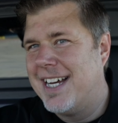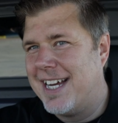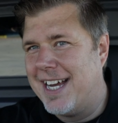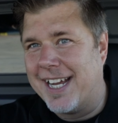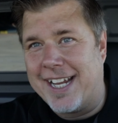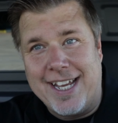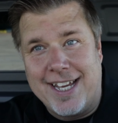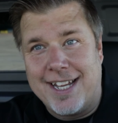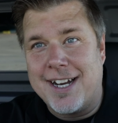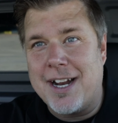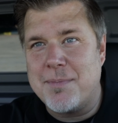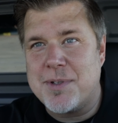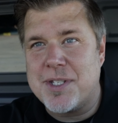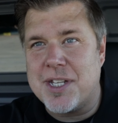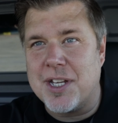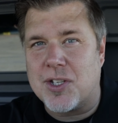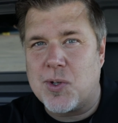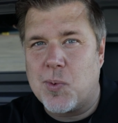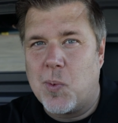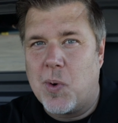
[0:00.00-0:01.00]
Again, I'm
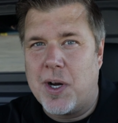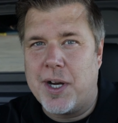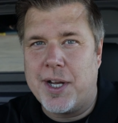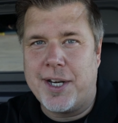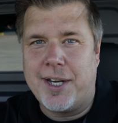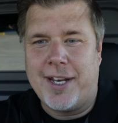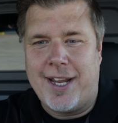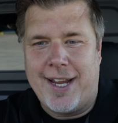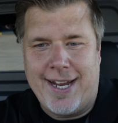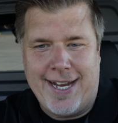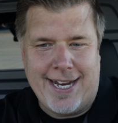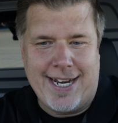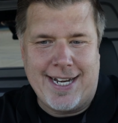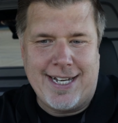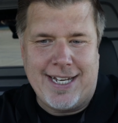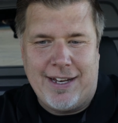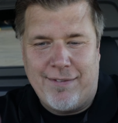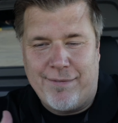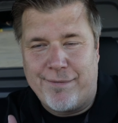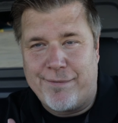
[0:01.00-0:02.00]
6'1",
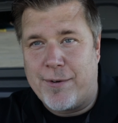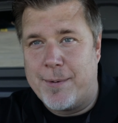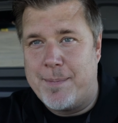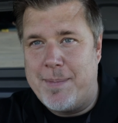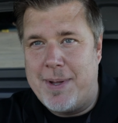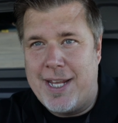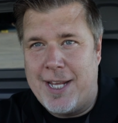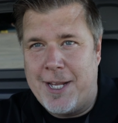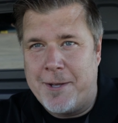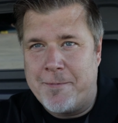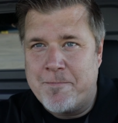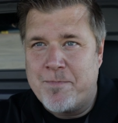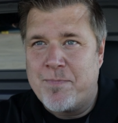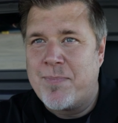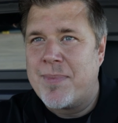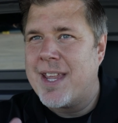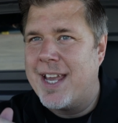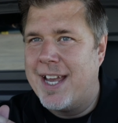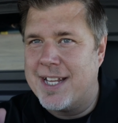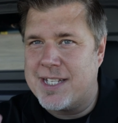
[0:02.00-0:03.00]
and even for me,
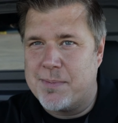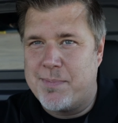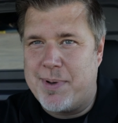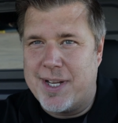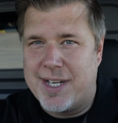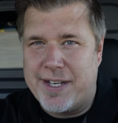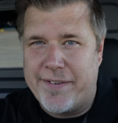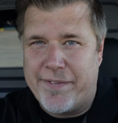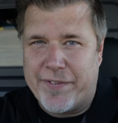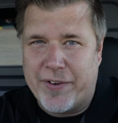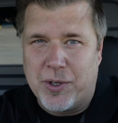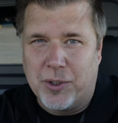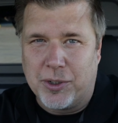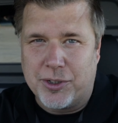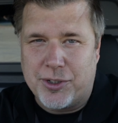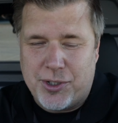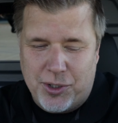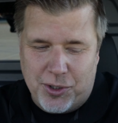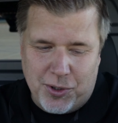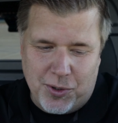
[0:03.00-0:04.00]
it's a bit
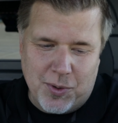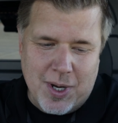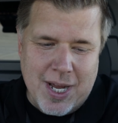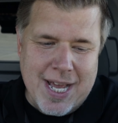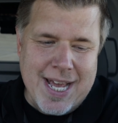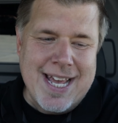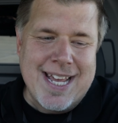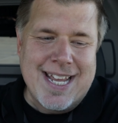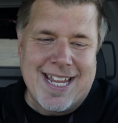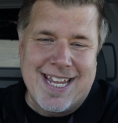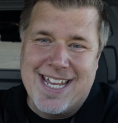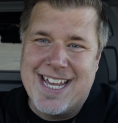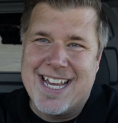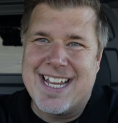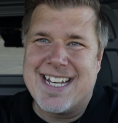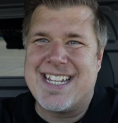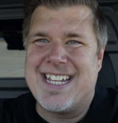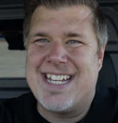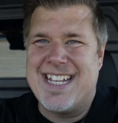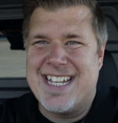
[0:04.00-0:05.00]
difficult to
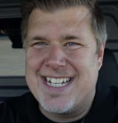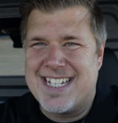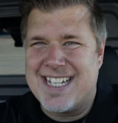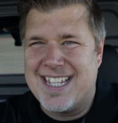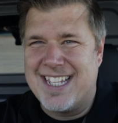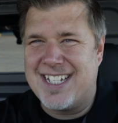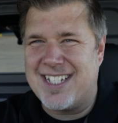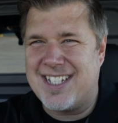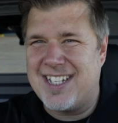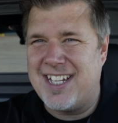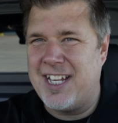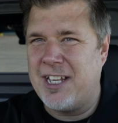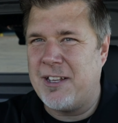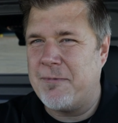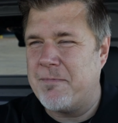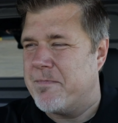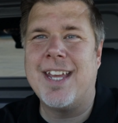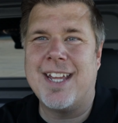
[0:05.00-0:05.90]
get into this thing.